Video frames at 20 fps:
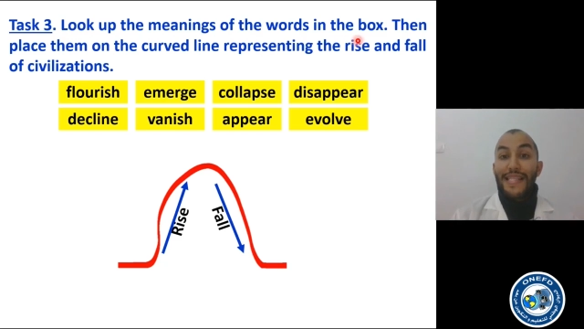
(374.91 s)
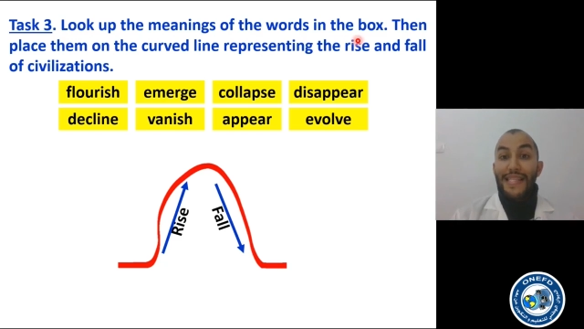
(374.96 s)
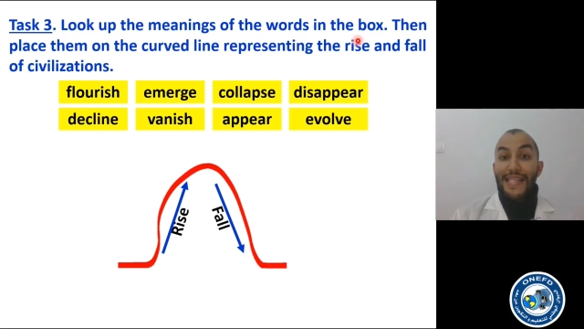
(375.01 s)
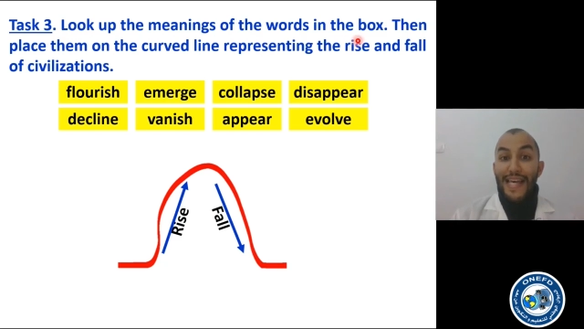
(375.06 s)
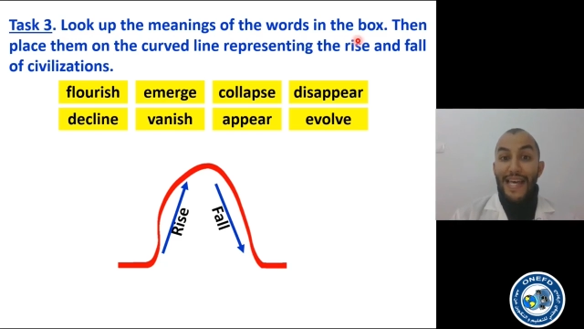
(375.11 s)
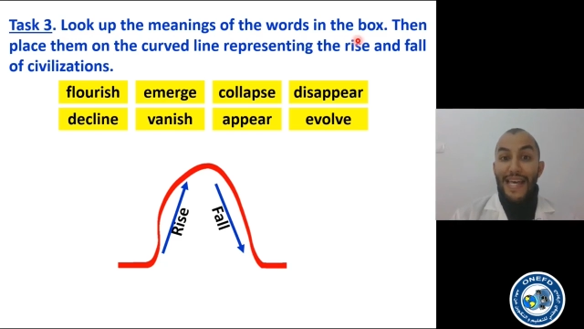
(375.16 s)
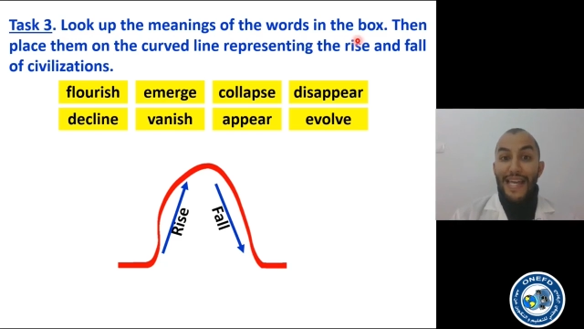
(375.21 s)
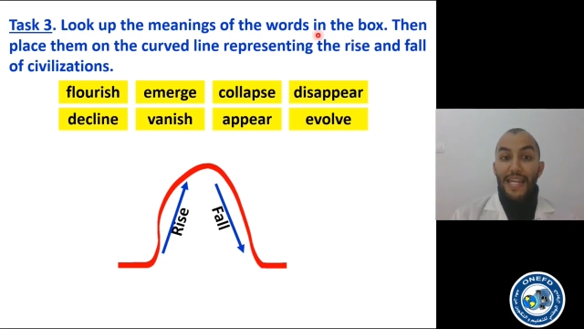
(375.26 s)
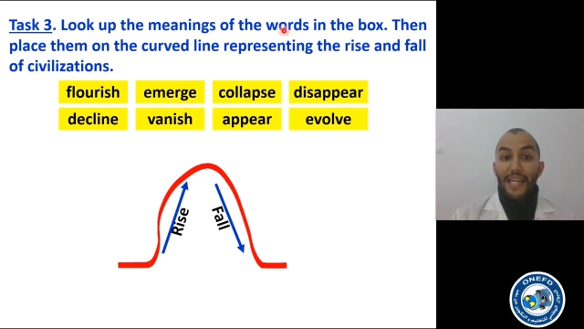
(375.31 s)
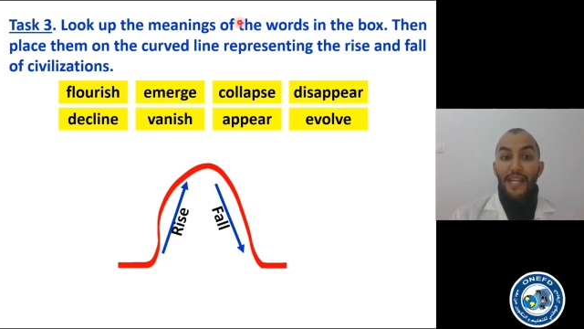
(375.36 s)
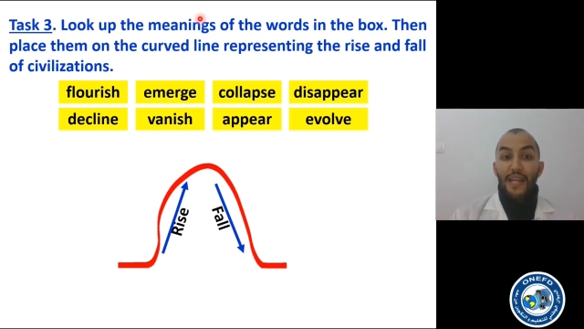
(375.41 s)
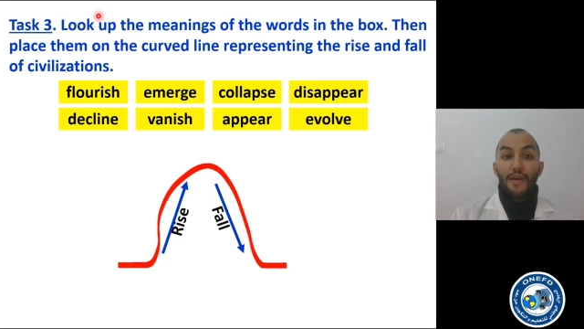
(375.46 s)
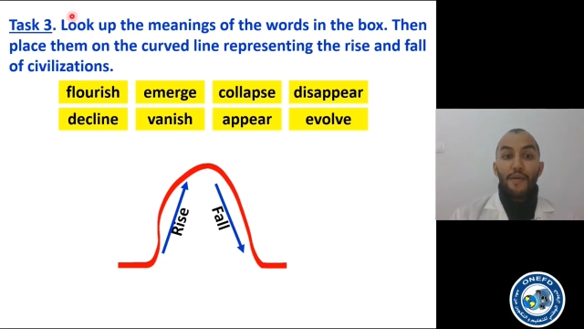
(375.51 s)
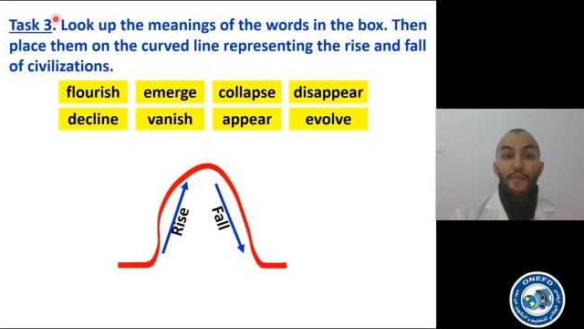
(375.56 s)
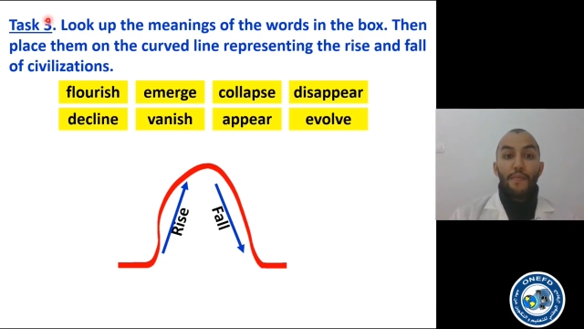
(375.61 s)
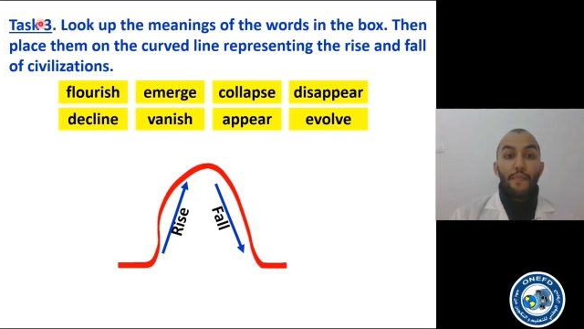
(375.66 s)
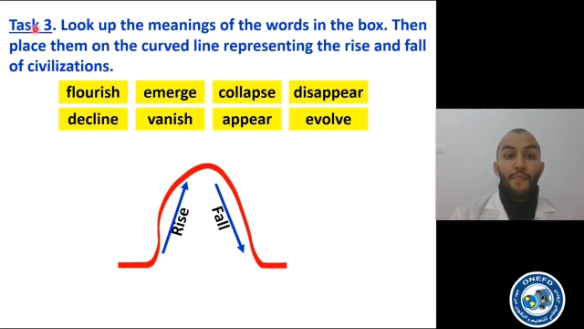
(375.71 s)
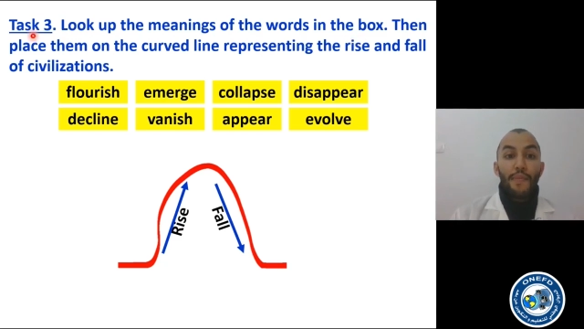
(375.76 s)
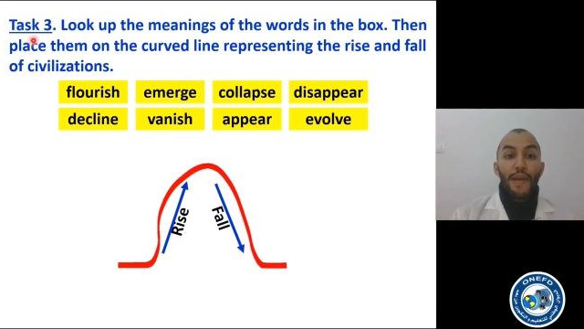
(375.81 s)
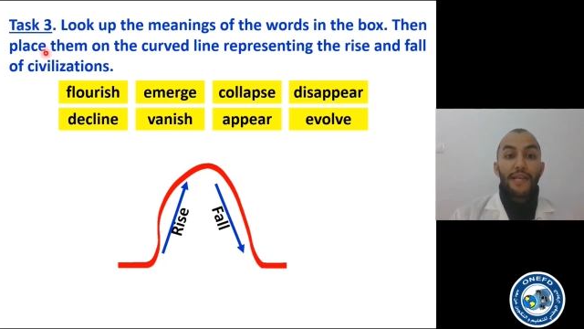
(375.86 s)
Then
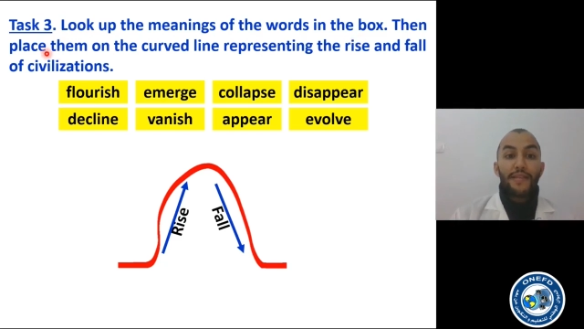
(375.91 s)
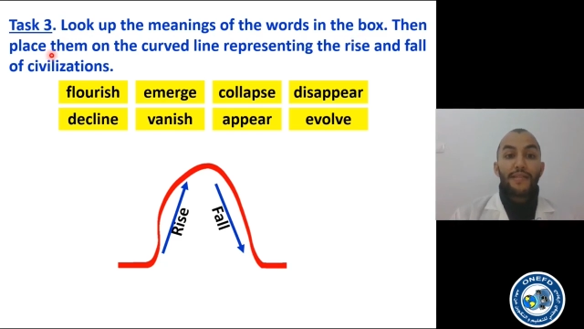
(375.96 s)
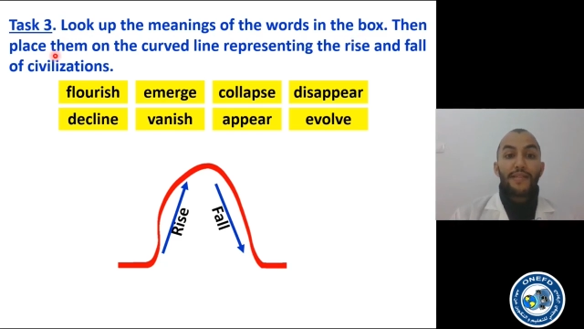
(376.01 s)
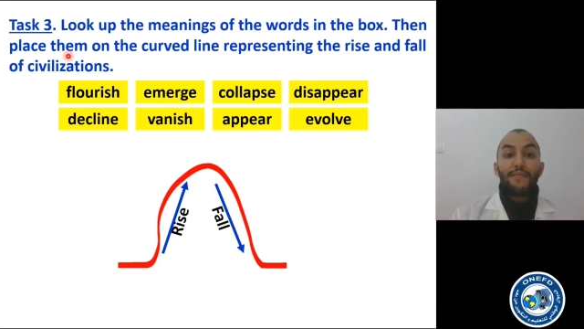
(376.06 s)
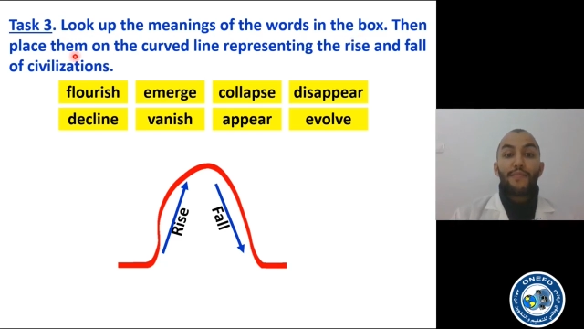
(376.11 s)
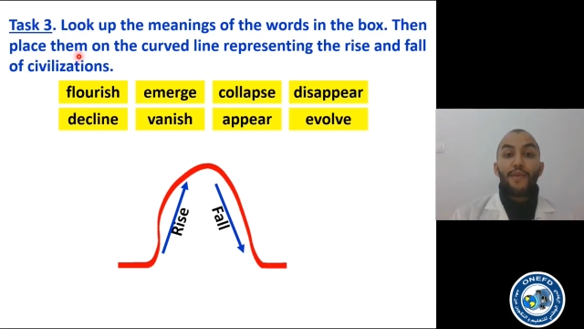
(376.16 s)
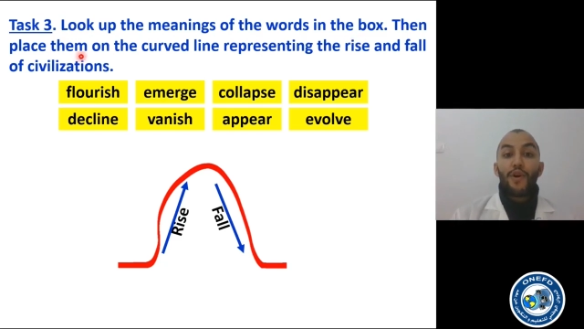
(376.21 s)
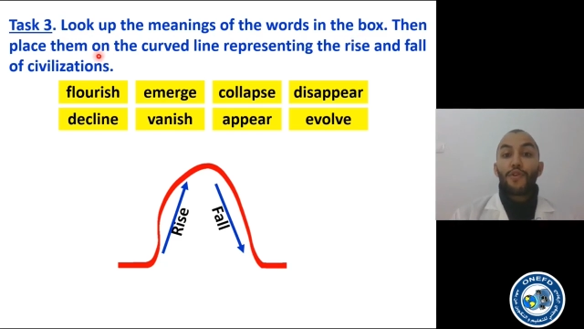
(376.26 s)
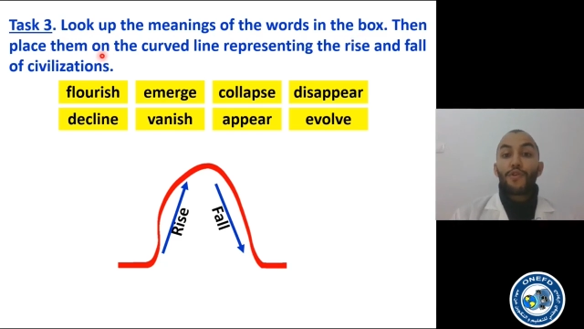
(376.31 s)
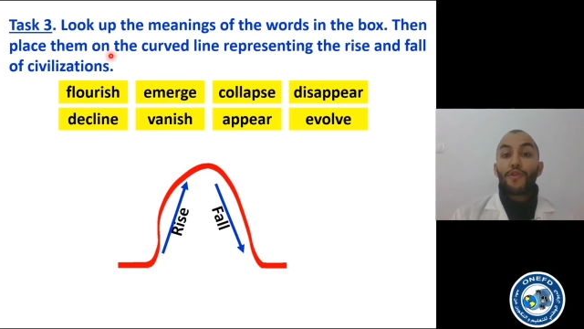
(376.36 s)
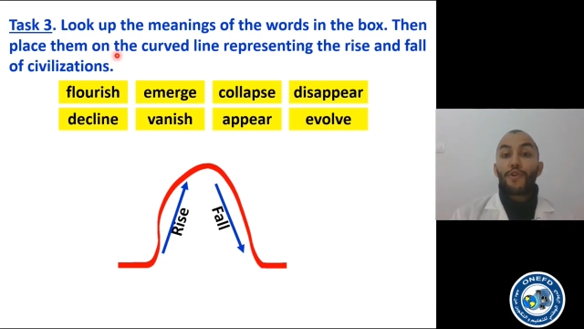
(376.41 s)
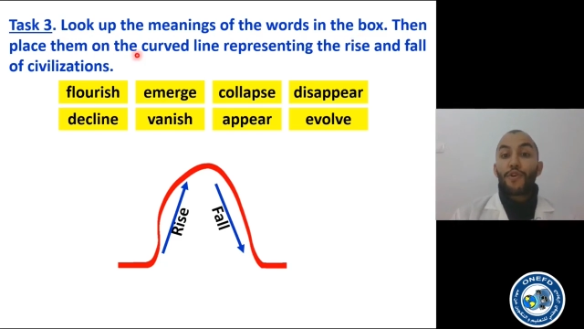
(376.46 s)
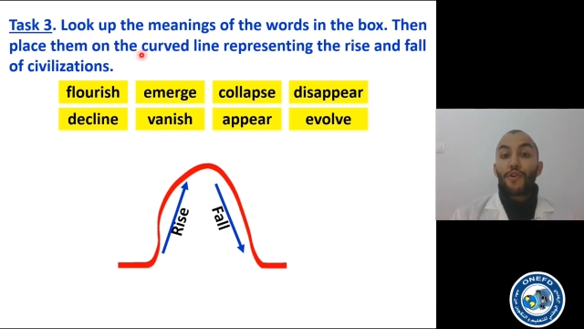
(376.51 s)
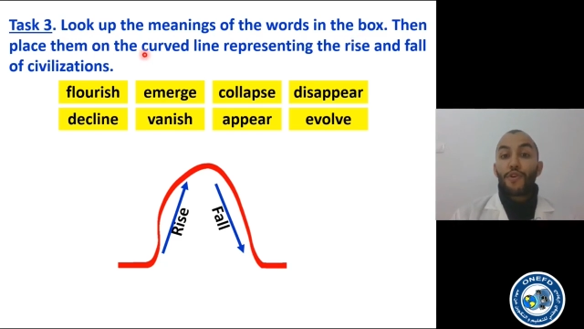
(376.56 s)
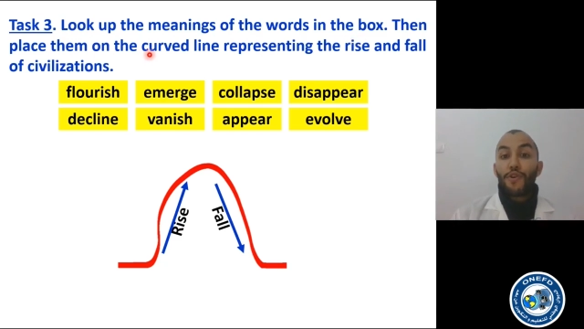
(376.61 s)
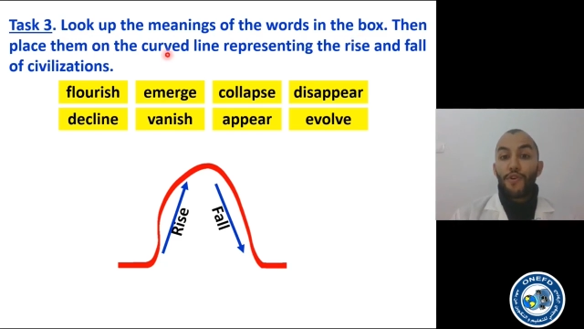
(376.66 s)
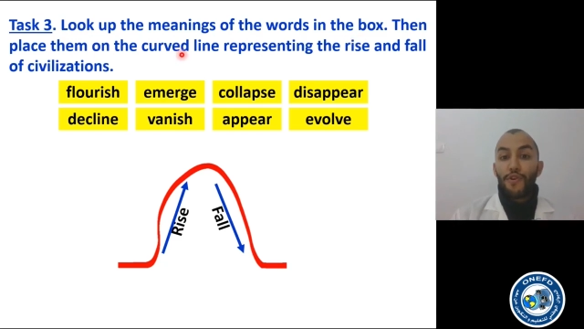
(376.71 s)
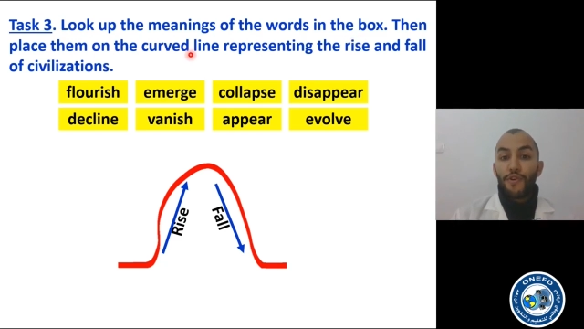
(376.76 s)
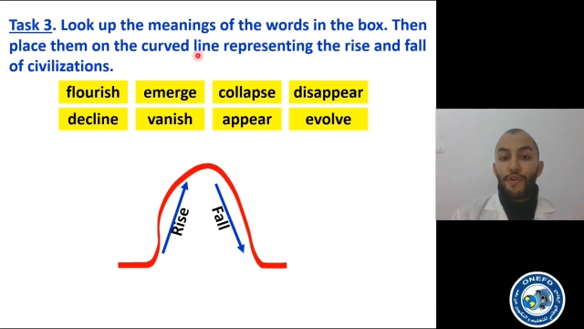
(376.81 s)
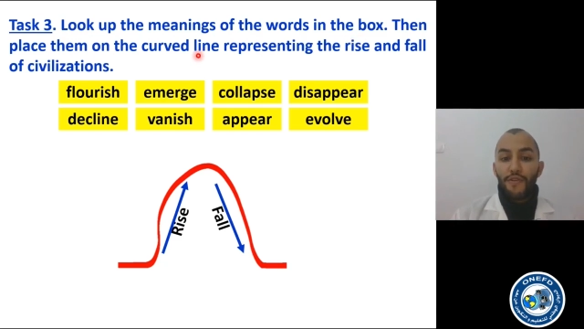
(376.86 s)
place them on the
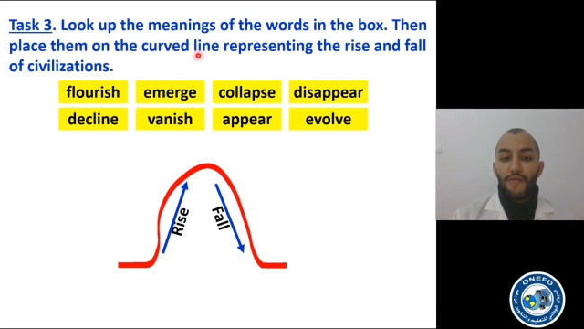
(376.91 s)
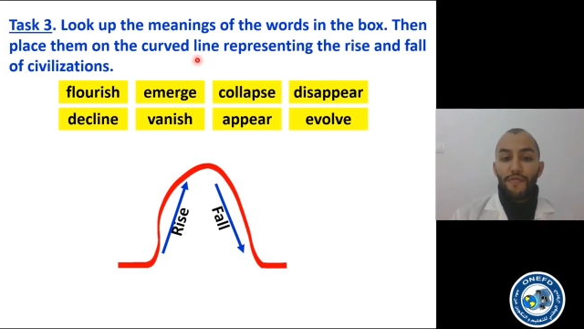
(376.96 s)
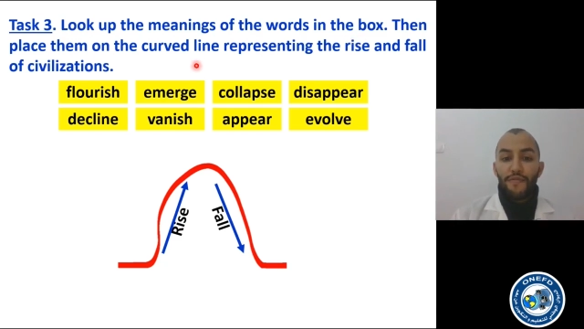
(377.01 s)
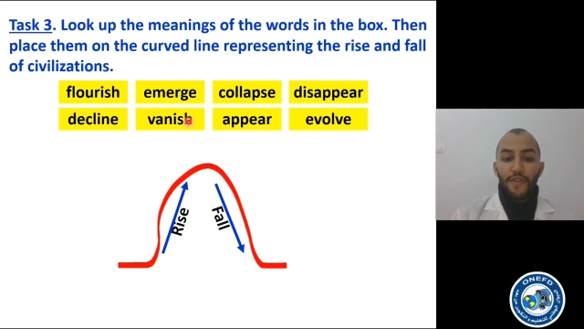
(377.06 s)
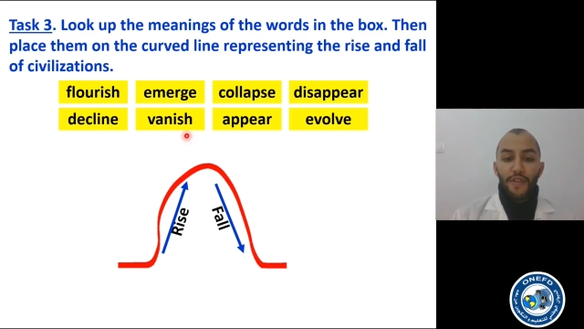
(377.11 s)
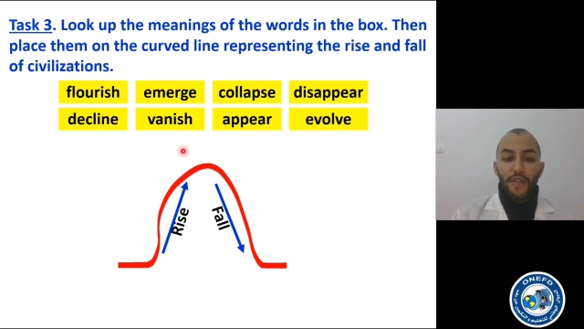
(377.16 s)
curve.